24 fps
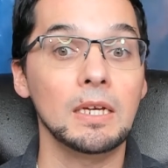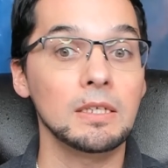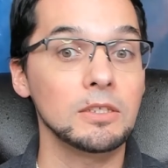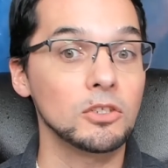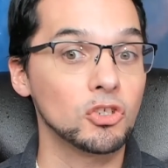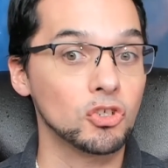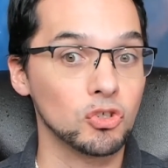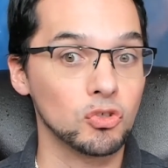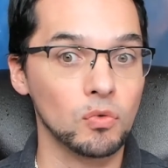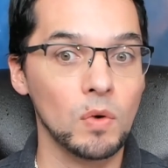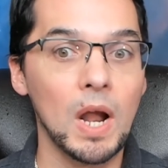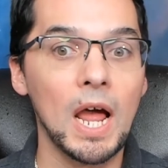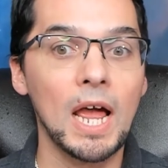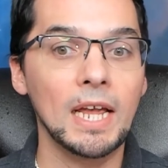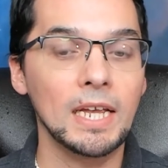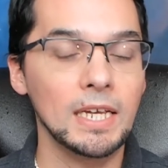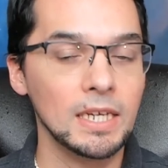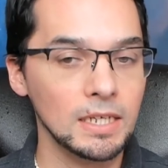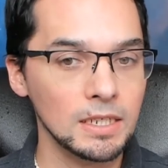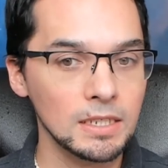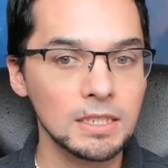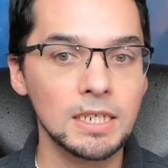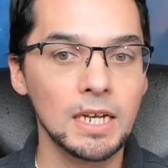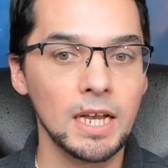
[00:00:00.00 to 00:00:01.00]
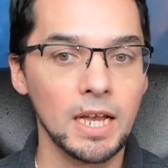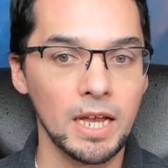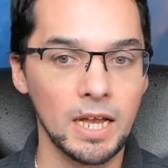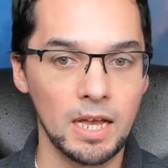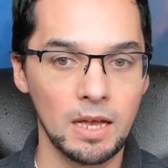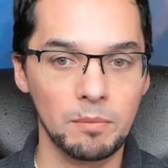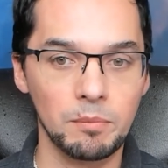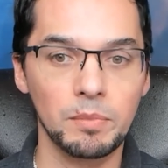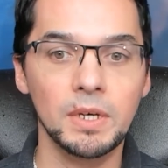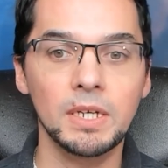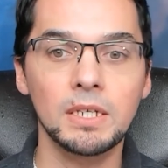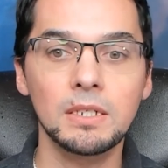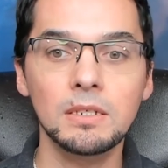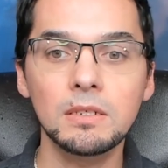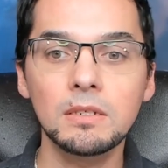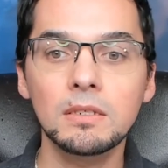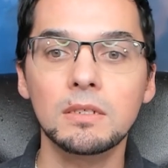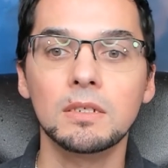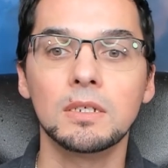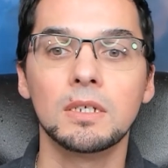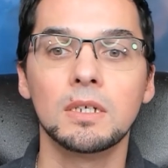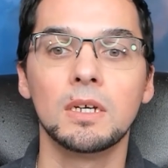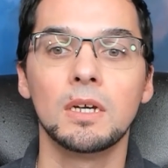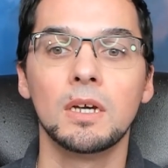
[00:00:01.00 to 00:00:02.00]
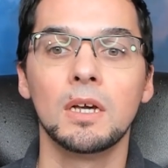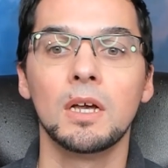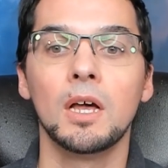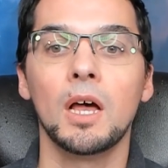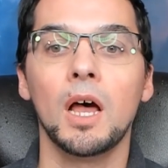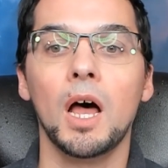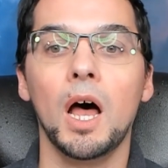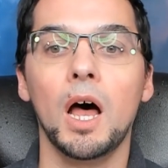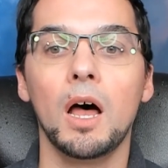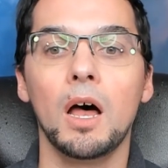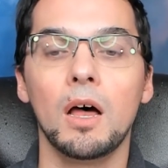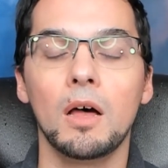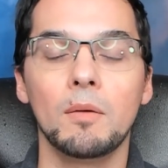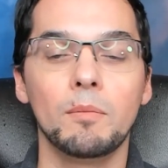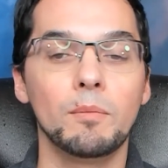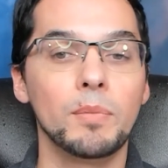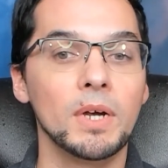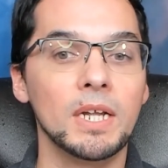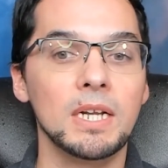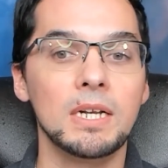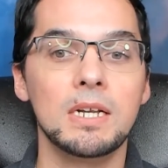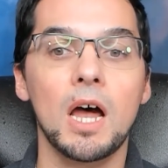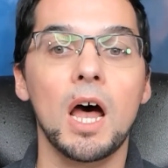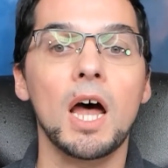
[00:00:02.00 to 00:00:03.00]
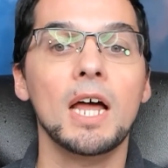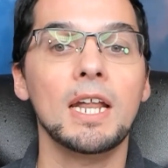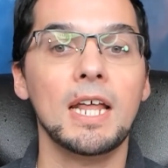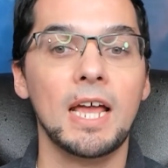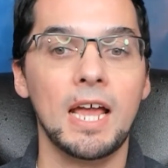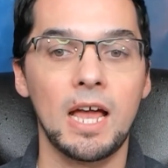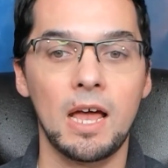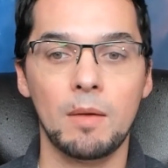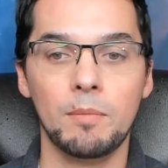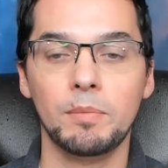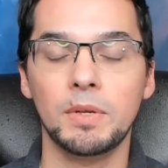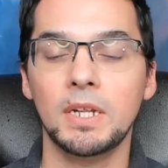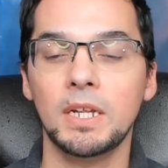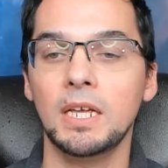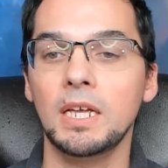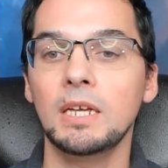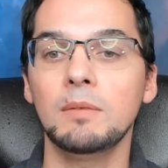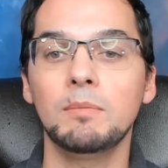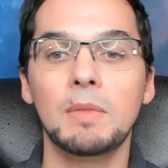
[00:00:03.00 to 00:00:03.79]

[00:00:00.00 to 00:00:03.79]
trying to happen, but not happening,